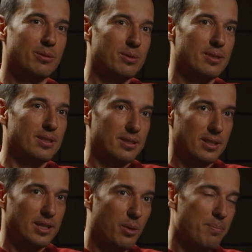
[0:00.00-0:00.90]
said,
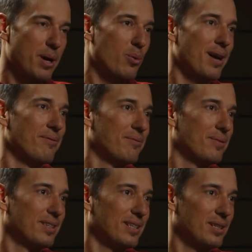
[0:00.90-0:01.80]
help my wife
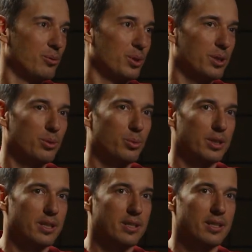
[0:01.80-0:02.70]

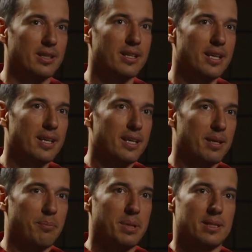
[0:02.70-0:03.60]
with her
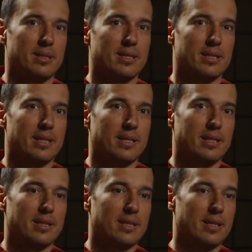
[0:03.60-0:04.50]
business.
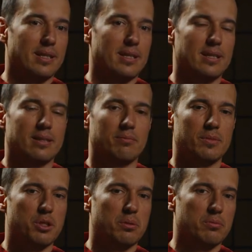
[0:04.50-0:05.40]

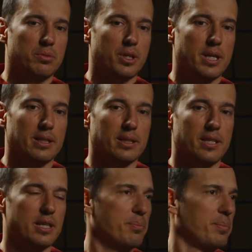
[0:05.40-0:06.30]
And she had
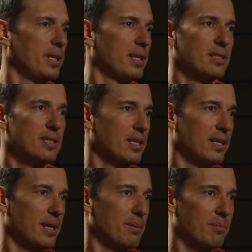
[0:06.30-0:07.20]
an ERP and
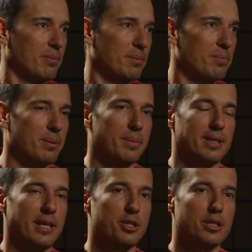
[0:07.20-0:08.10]
CRM
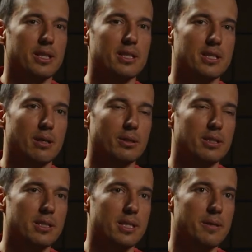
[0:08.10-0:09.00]
implementation
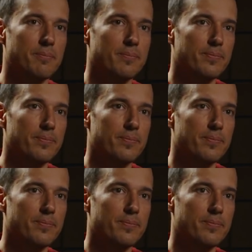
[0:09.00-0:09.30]
consultancy.